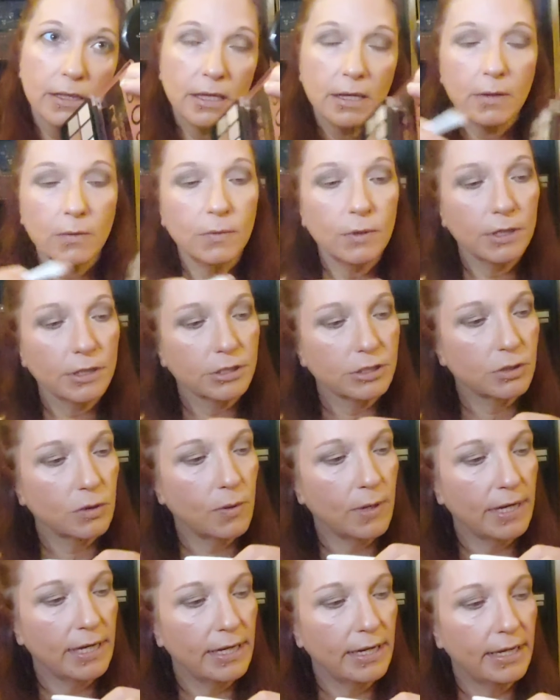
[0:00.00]
That works
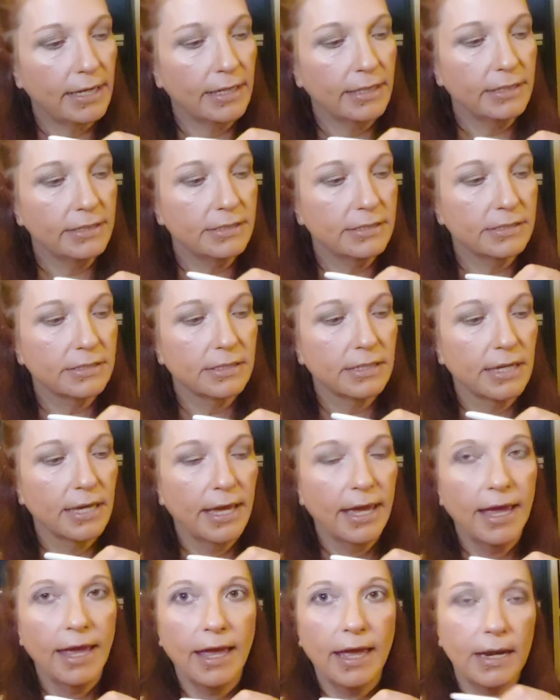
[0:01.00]
quite nice.
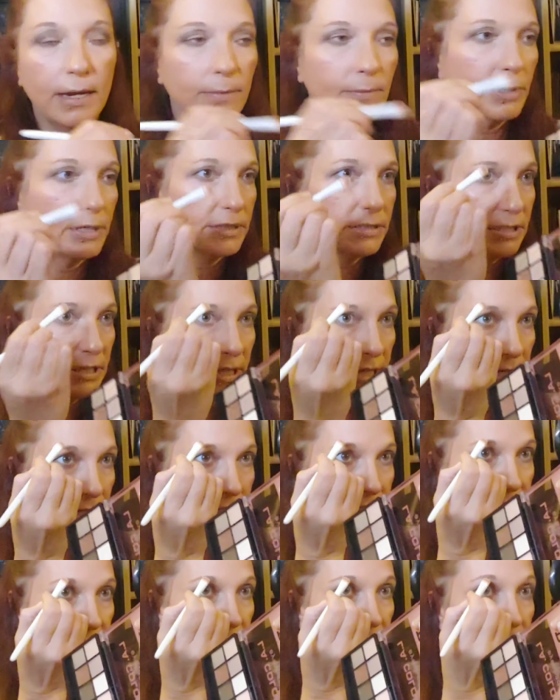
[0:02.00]
And I'm also going
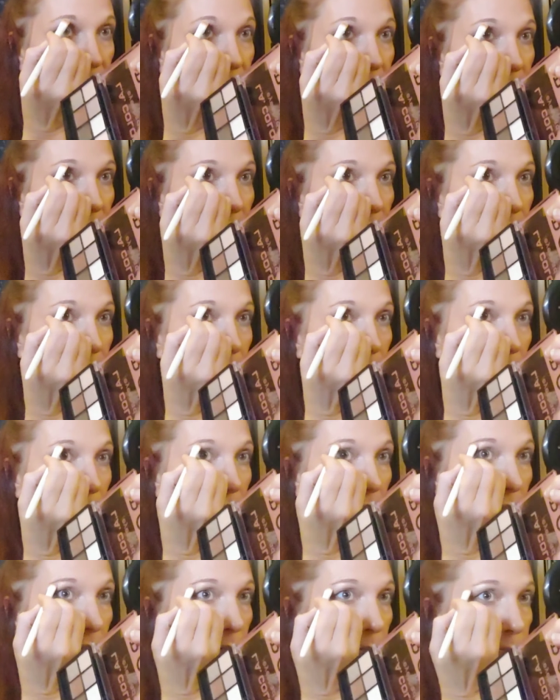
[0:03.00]
to take that
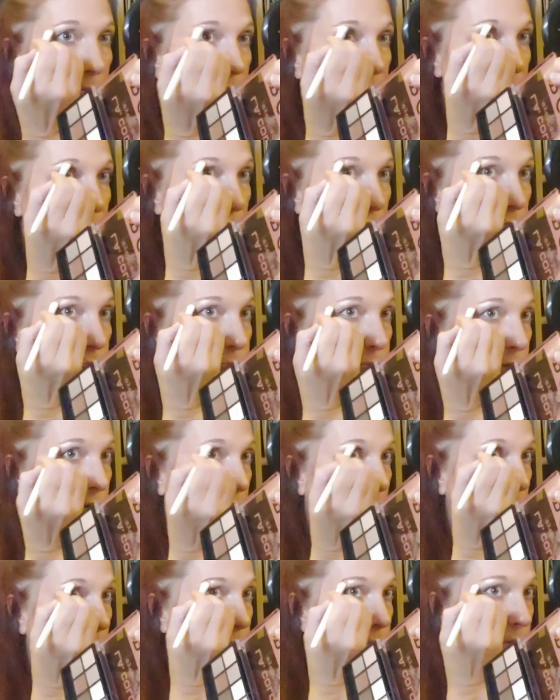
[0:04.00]
up into the
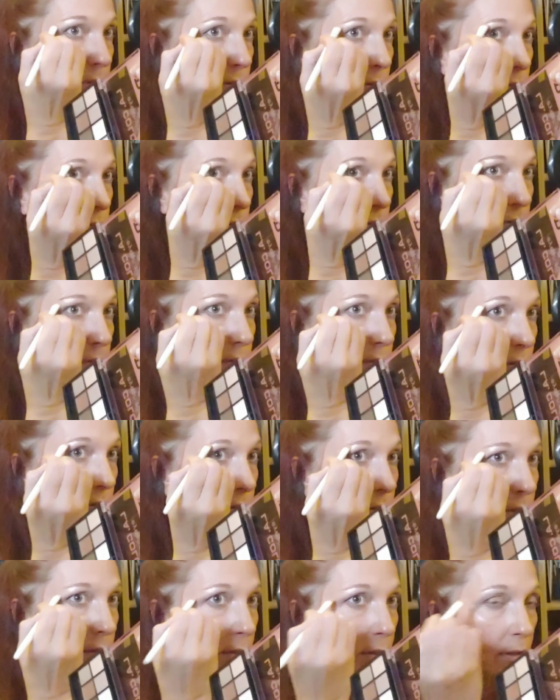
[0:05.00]
brow bone,
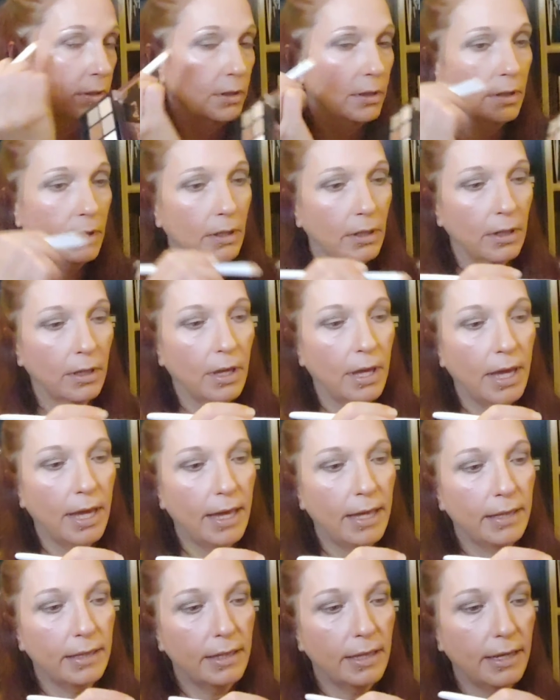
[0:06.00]

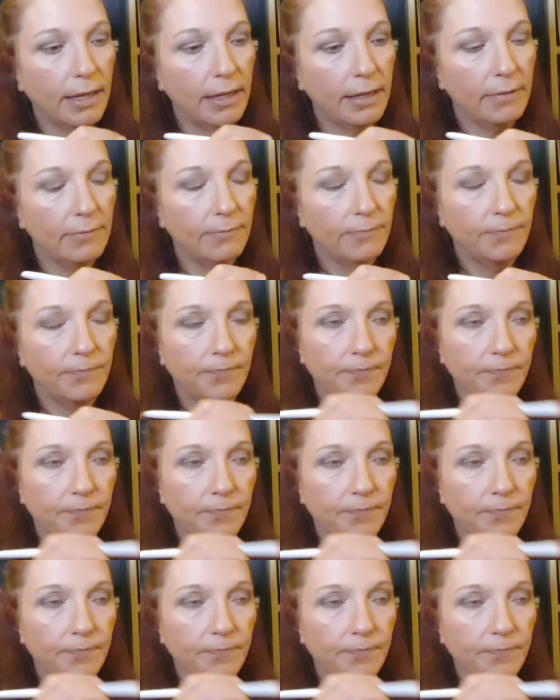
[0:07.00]
highlight.